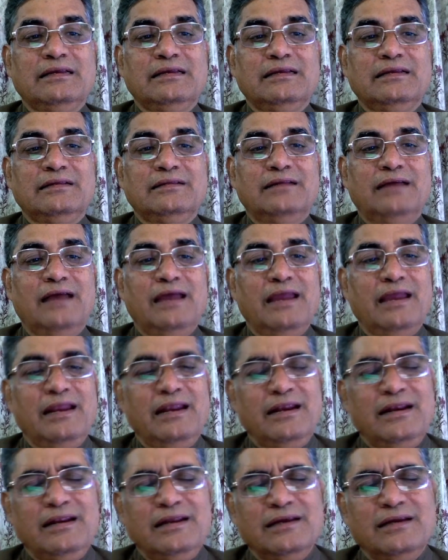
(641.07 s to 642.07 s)
the
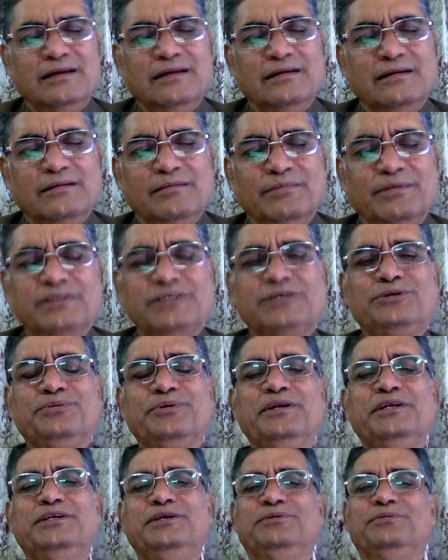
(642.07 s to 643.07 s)
Indian Budget
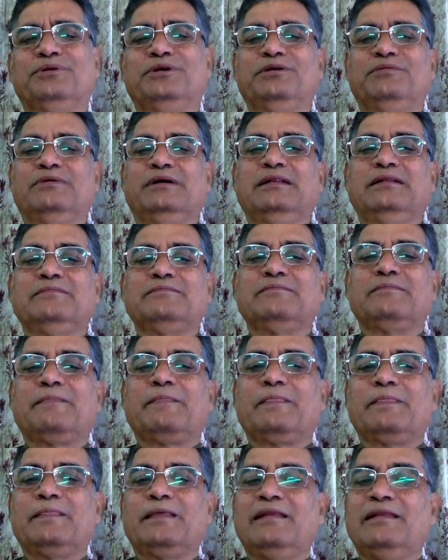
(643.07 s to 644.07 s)
2021,
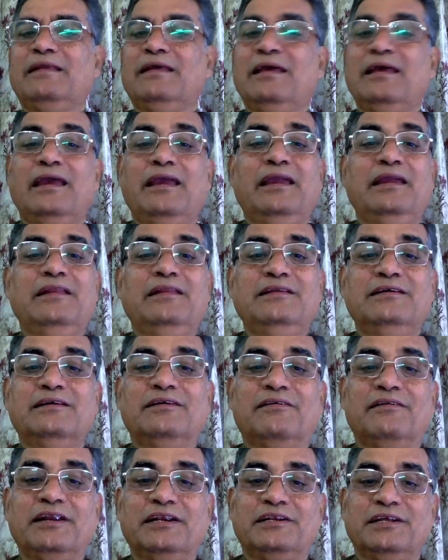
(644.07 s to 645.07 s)
then Indian
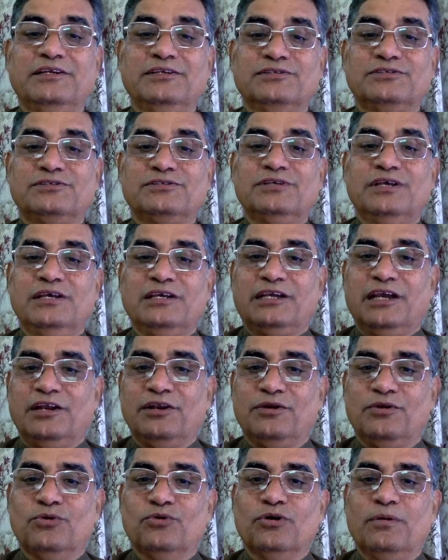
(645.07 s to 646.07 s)
ratings
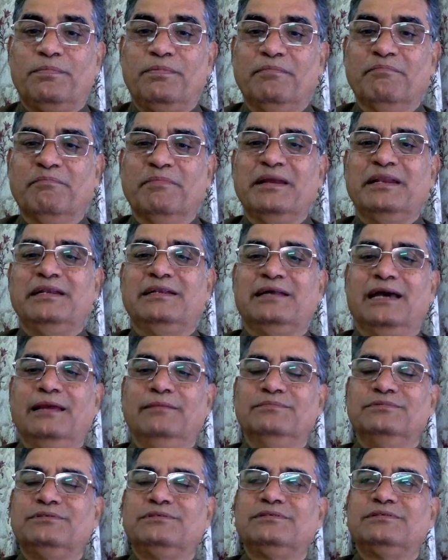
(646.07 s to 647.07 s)
can go up many
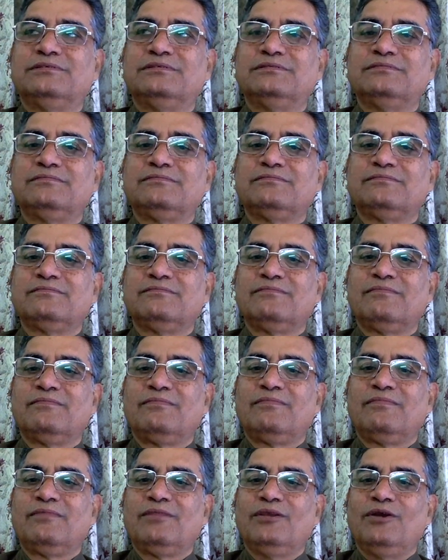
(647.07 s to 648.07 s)
times
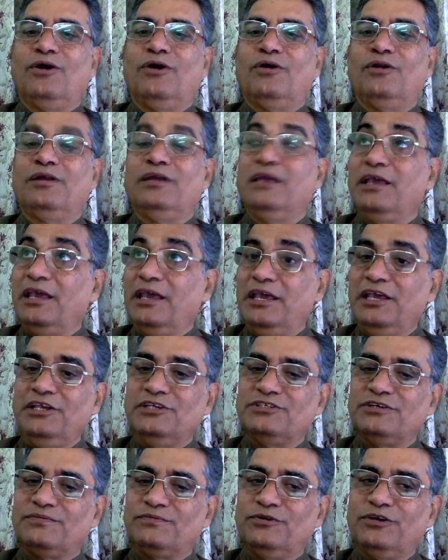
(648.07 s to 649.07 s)
on ease
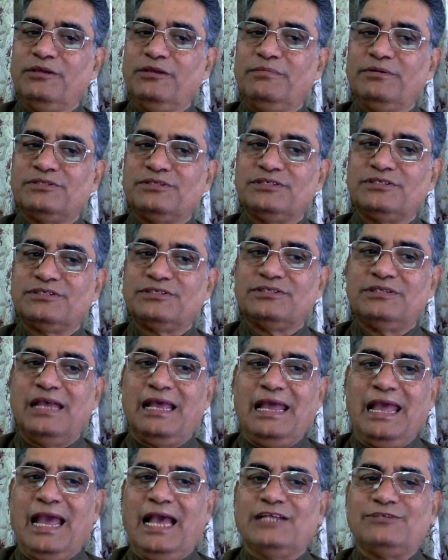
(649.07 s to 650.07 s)
of doing business
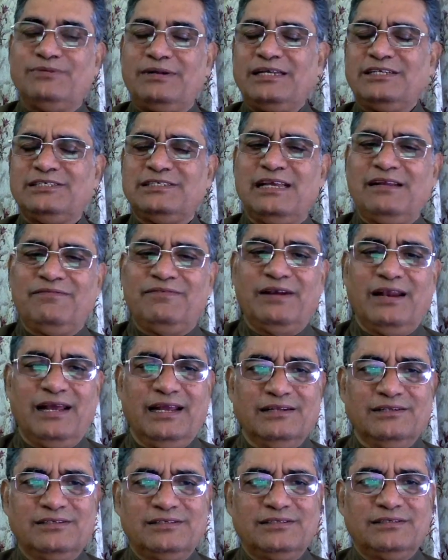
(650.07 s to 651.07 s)
as well as
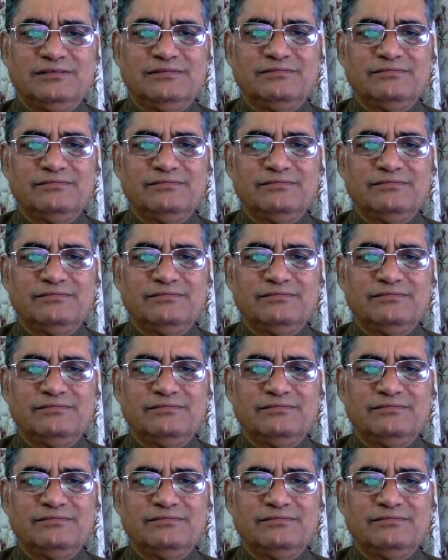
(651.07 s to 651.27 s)
self-reliance.